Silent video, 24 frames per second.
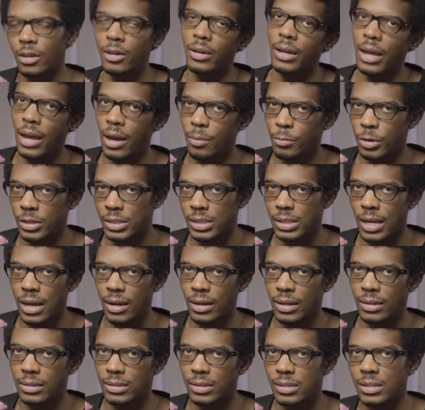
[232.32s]
their camera
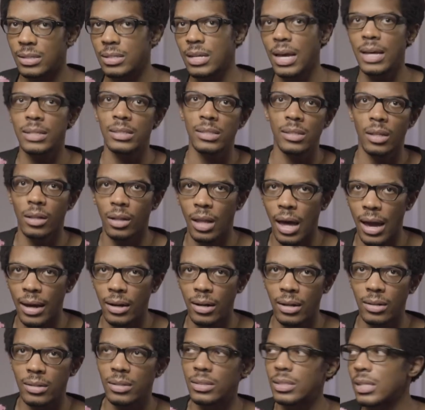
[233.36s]
settings, to test the
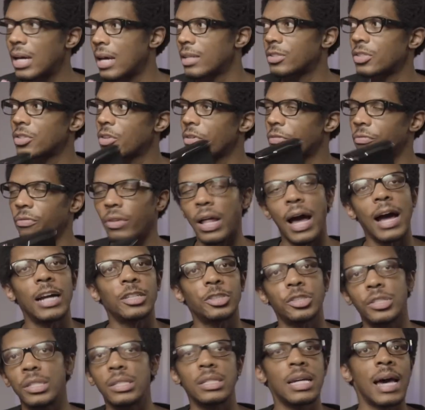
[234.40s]
lighting, to test their
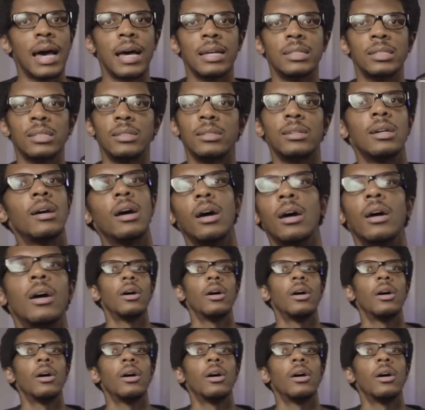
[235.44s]
flash, to test